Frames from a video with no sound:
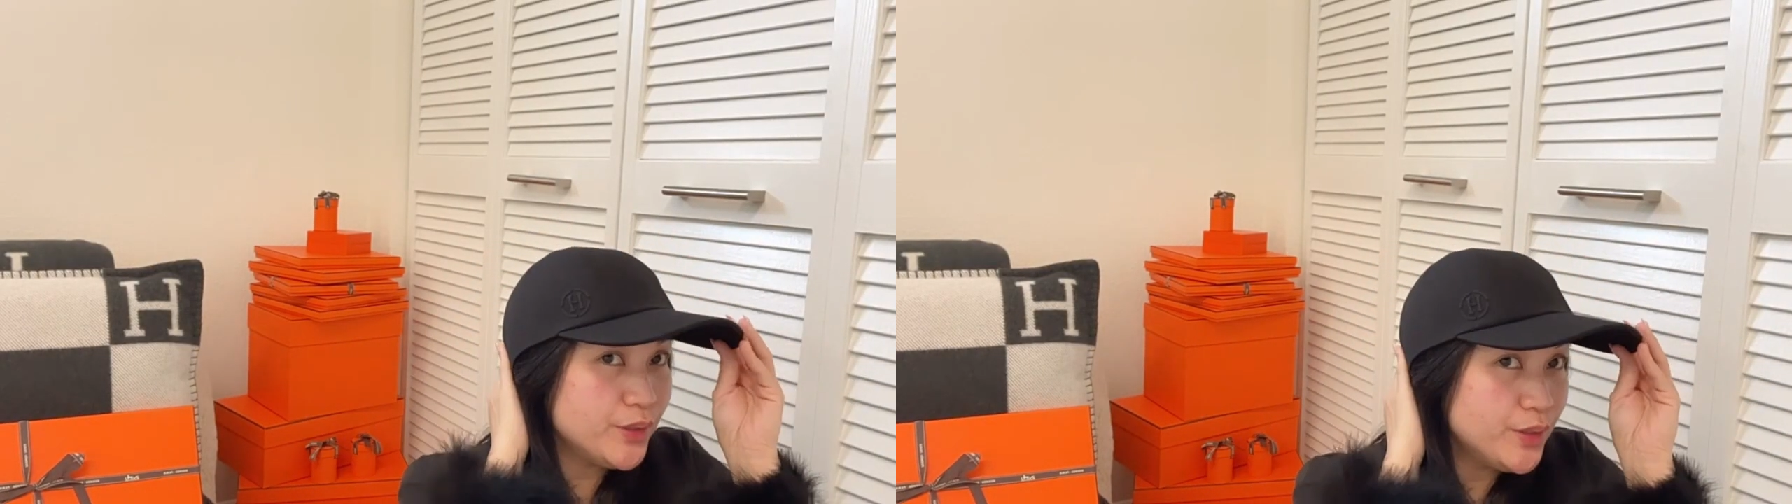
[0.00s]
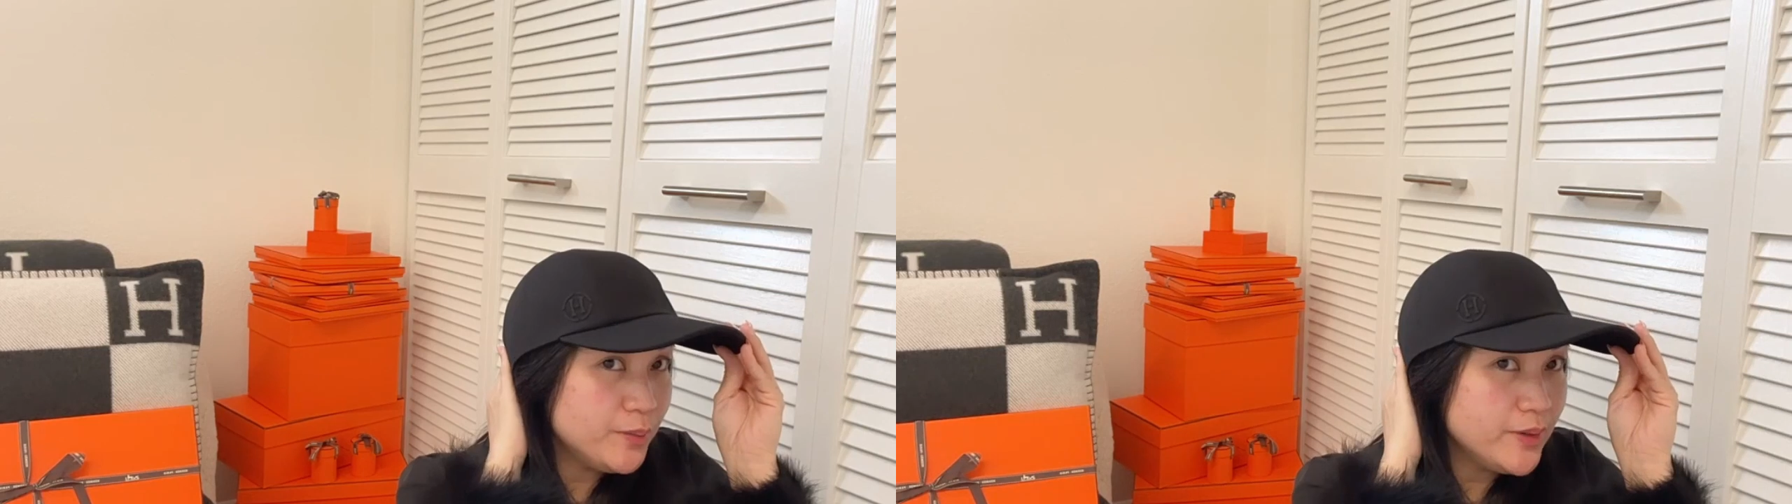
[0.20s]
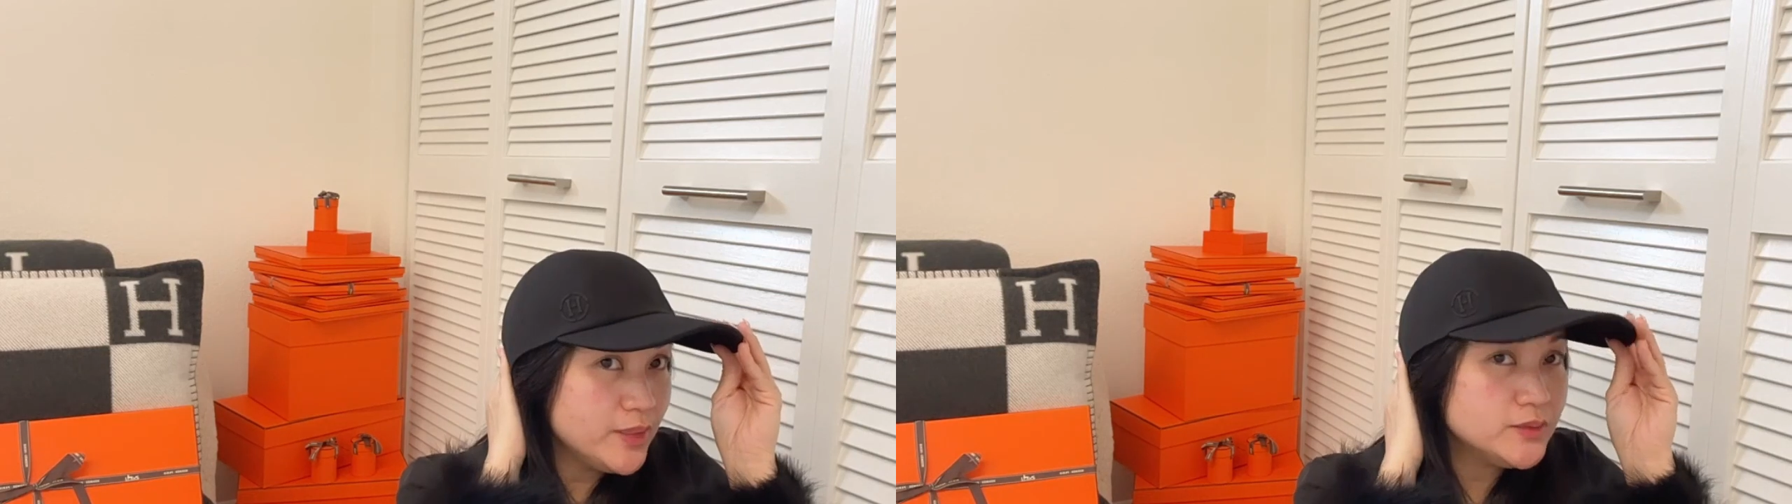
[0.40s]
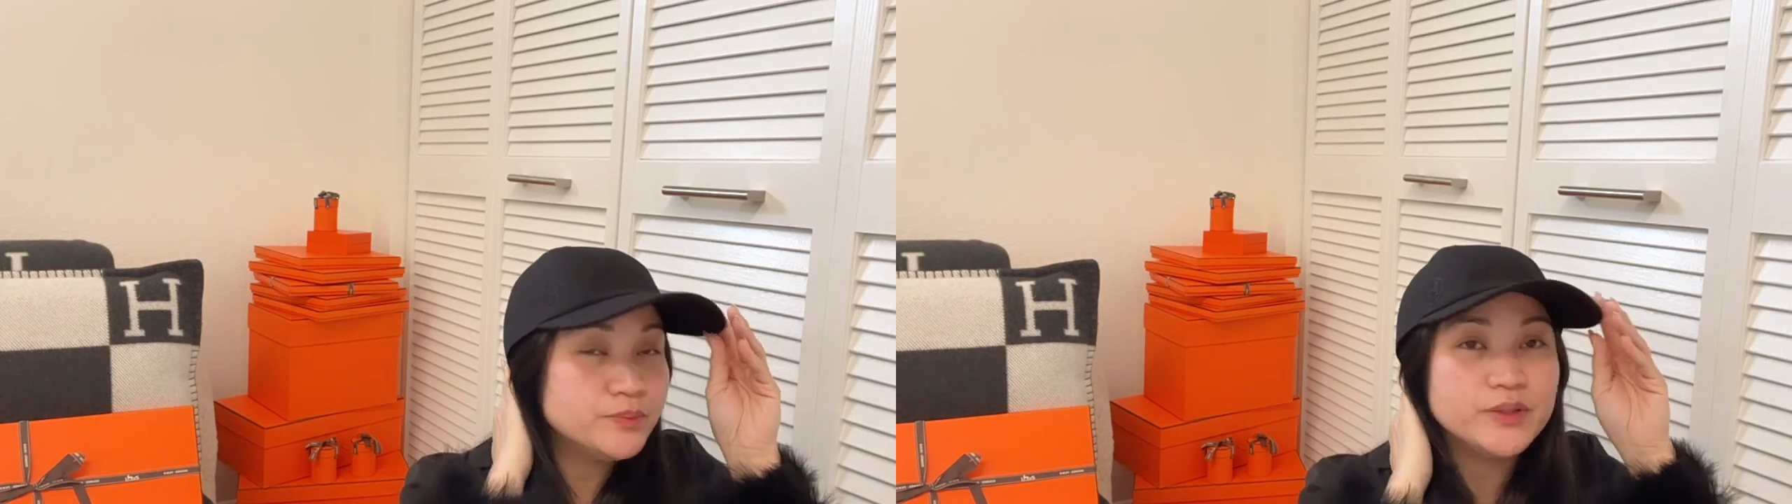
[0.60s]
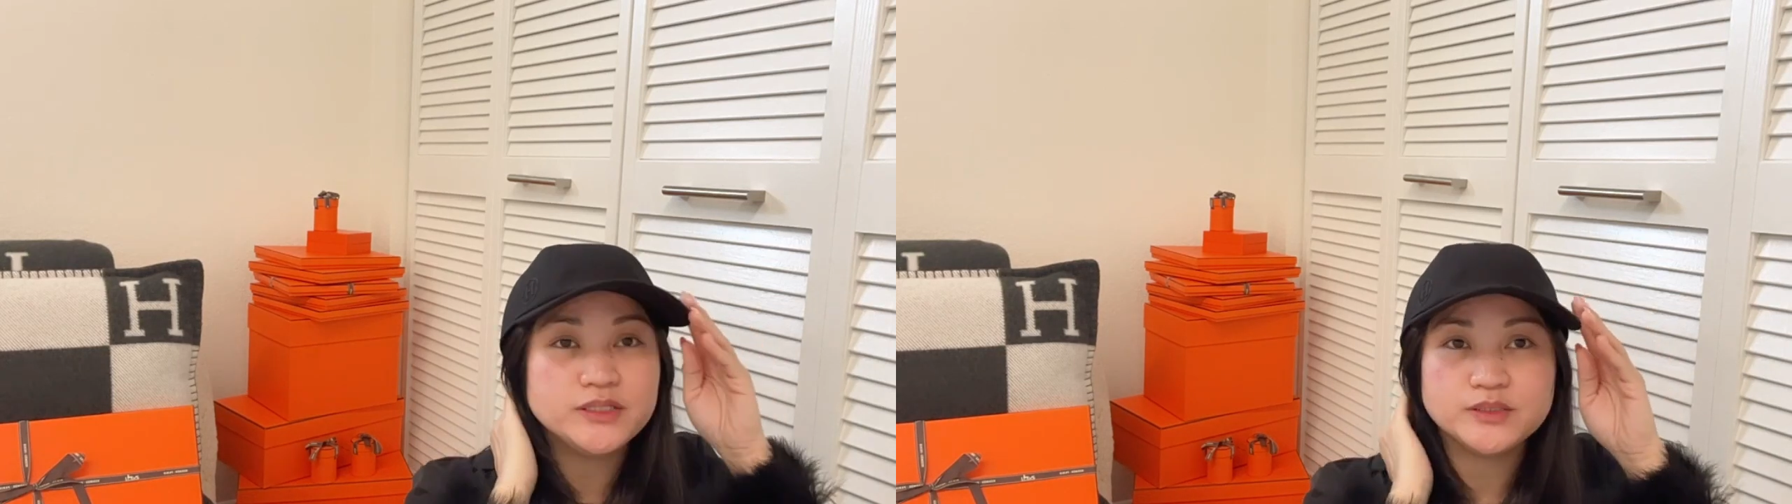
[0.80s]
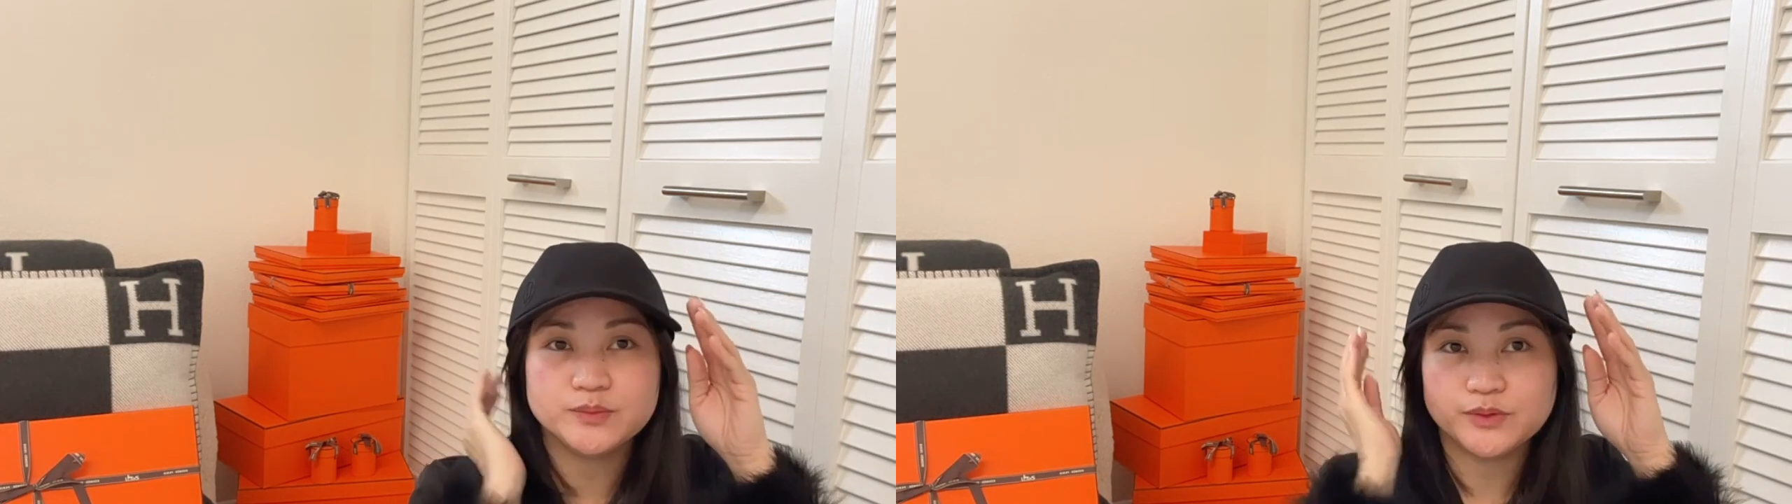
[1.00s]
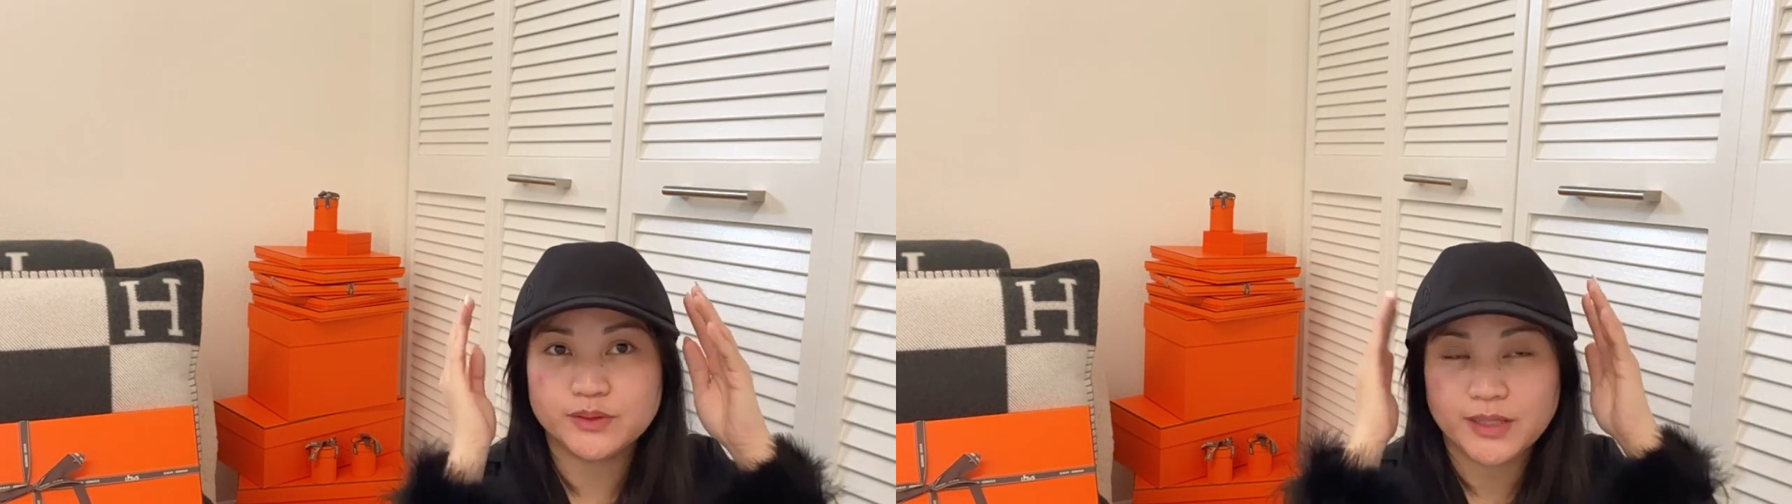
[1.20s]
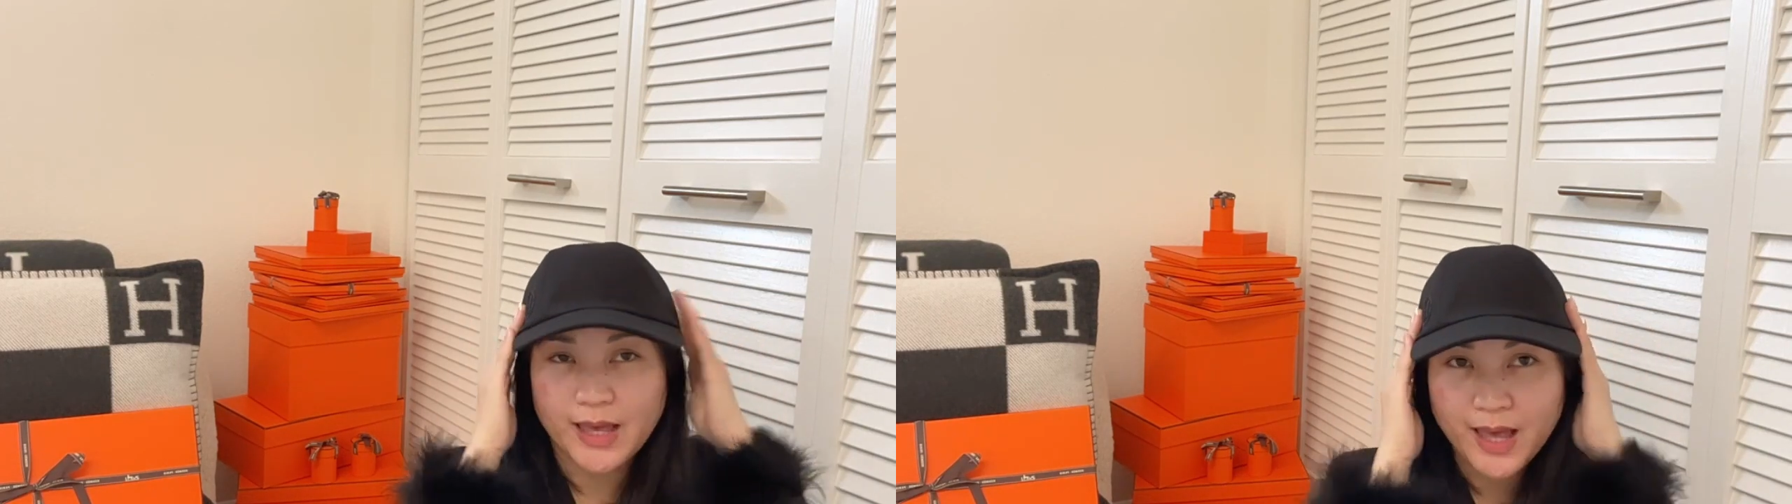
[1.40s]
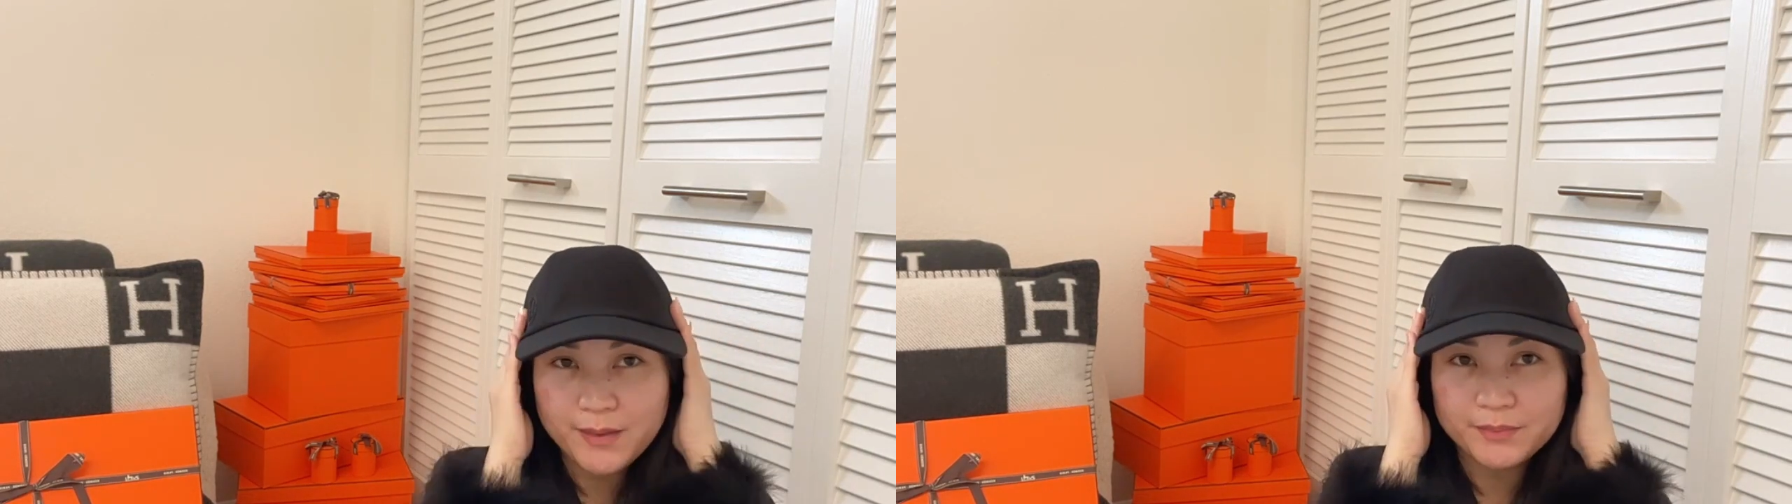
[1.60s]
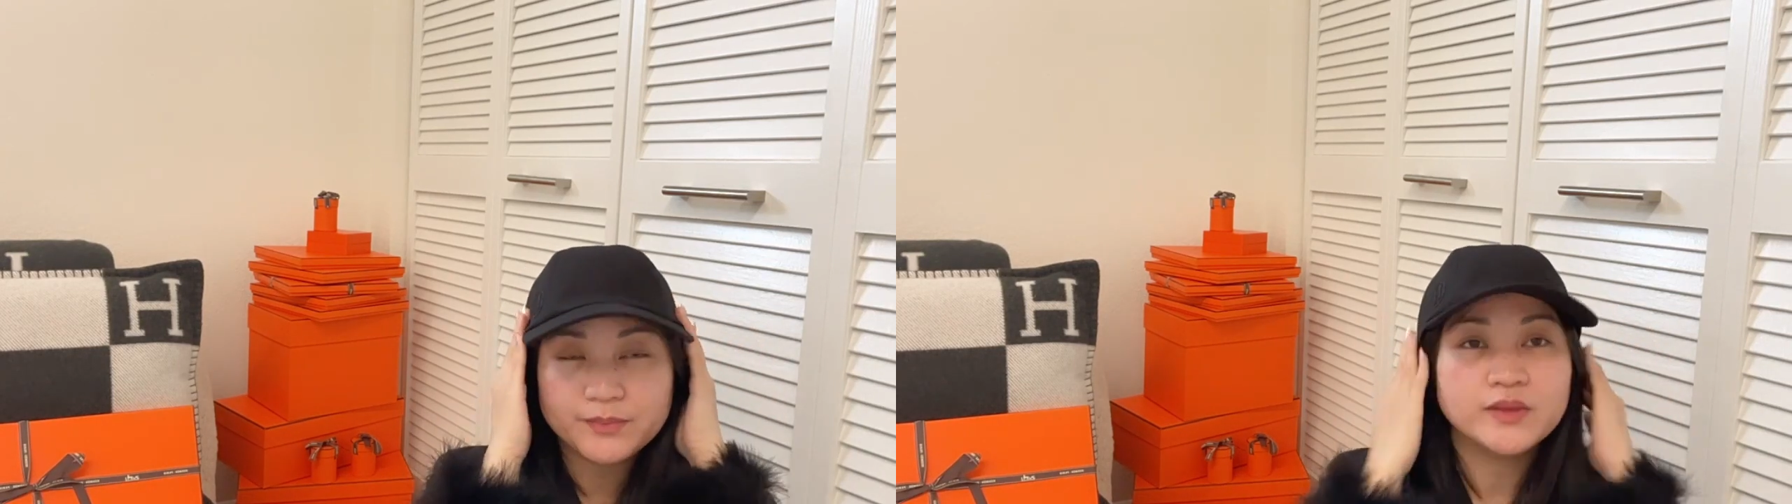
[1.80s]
Hermes baseball cap.